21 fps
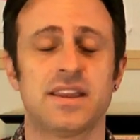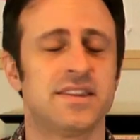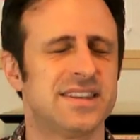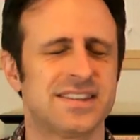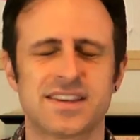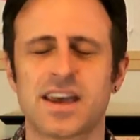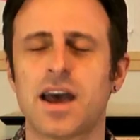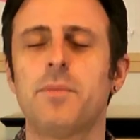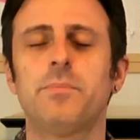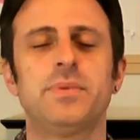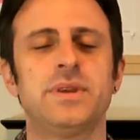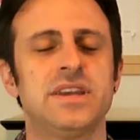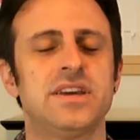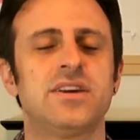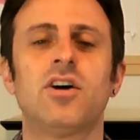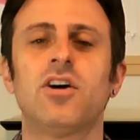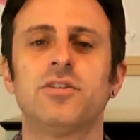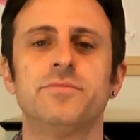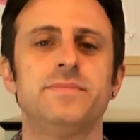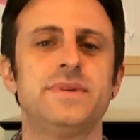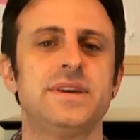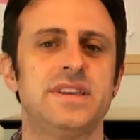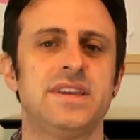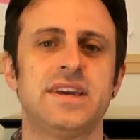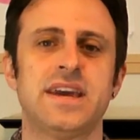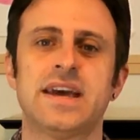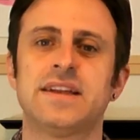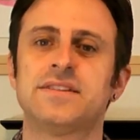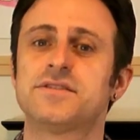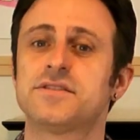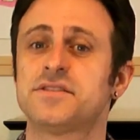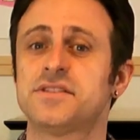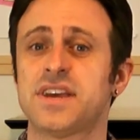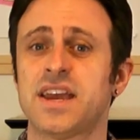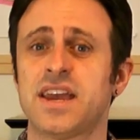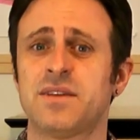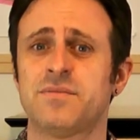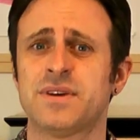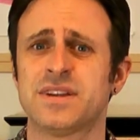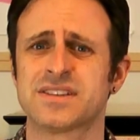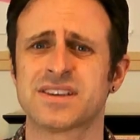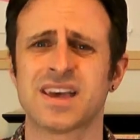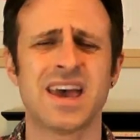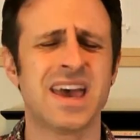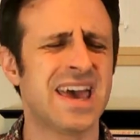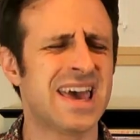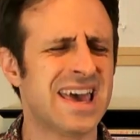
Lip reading: This company called Media Entertainment.